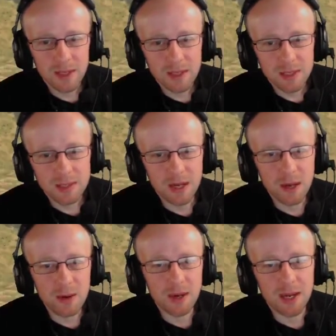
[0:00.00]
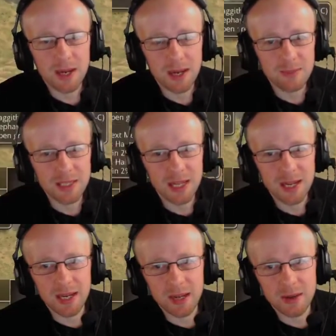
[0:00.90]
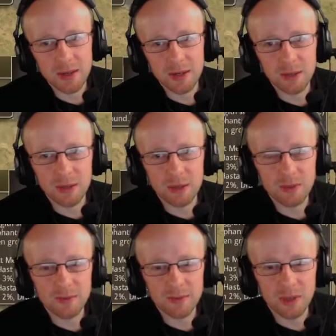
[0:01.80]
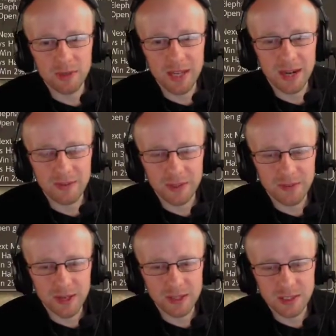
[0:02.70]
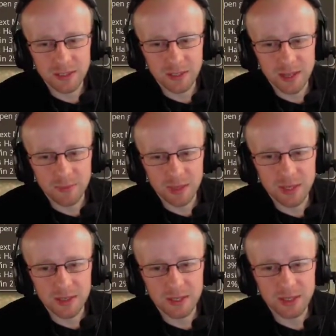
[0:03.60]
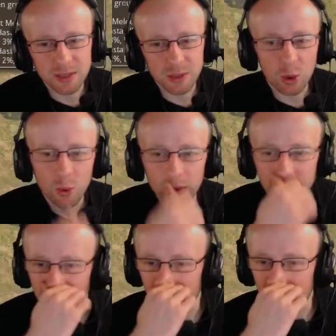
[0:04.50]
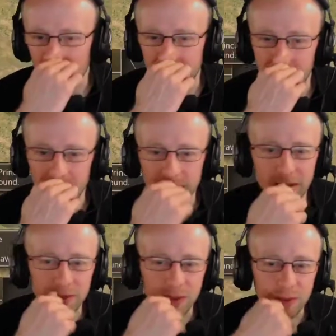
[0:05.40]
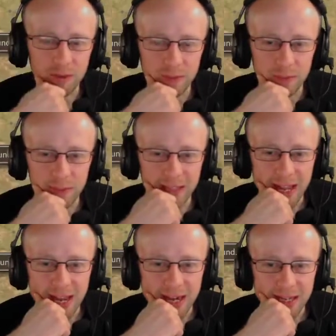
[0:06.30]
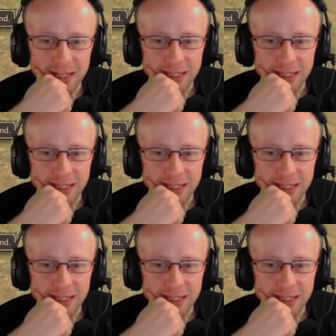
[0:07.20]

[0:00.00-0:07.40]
So I'm sat here going, oh, we've got the cavalry advantage there. But end of the day, that's all we've got. And there we go. The elephant holding firm again.